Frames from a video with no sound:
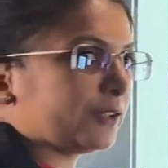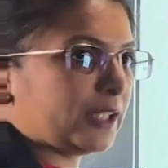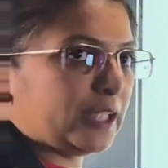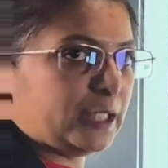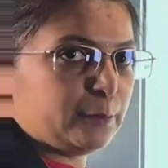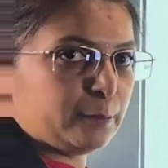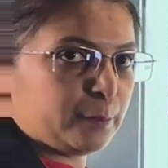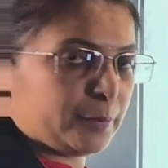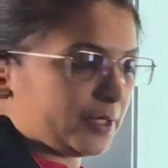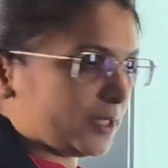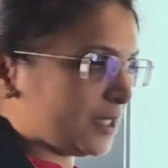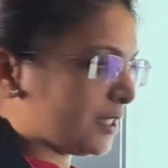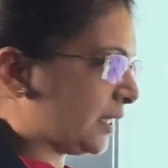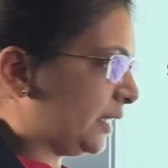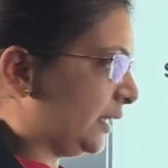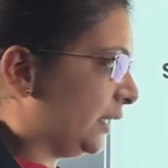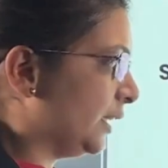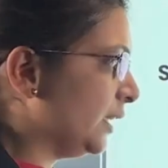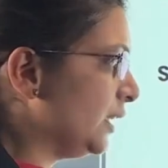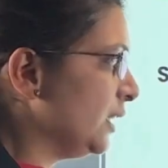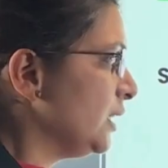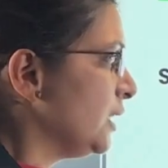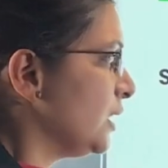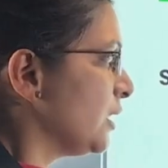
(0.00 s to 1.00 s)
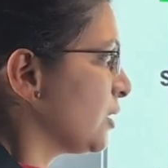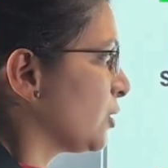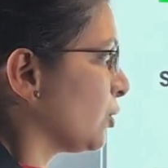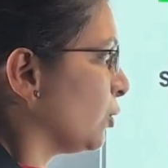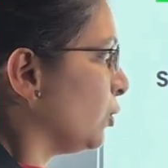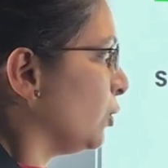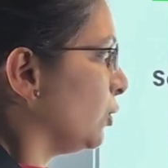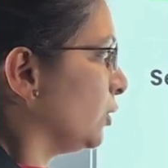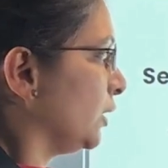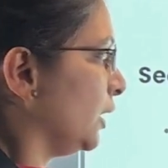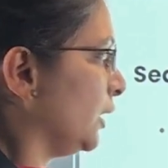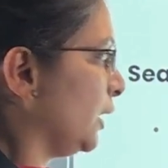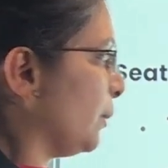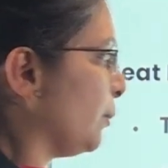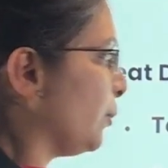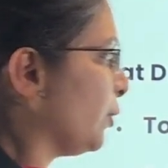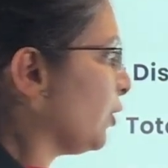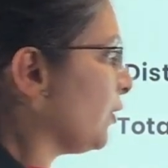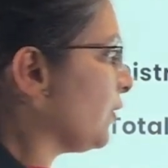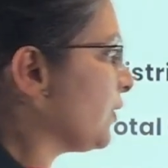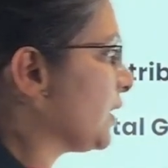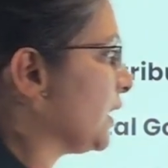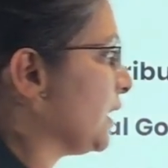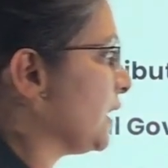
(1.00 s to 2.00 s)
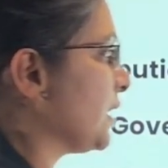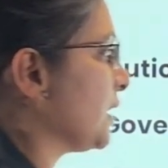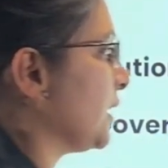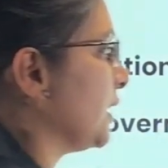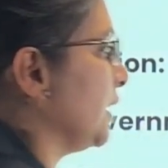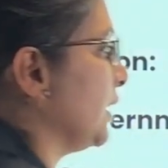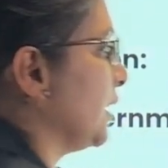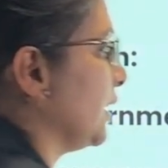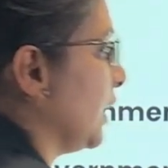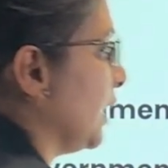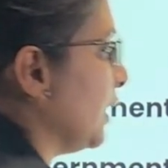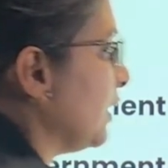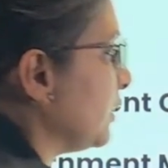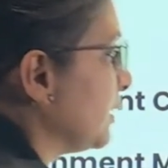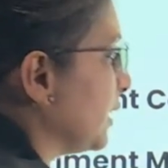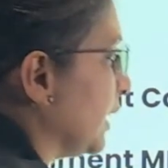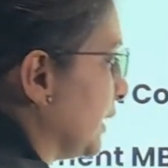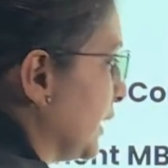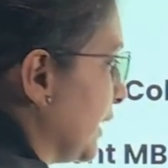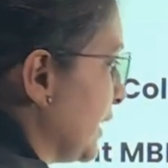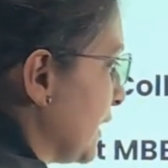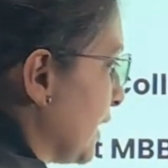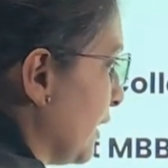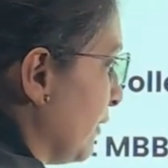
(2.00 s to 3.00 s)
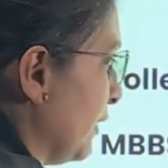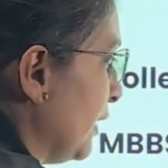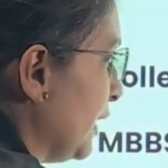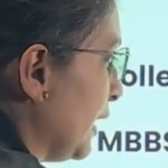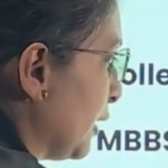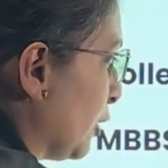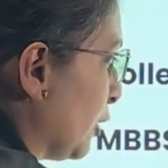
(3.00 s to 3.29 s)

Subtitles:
15%. So the number of seats here are 37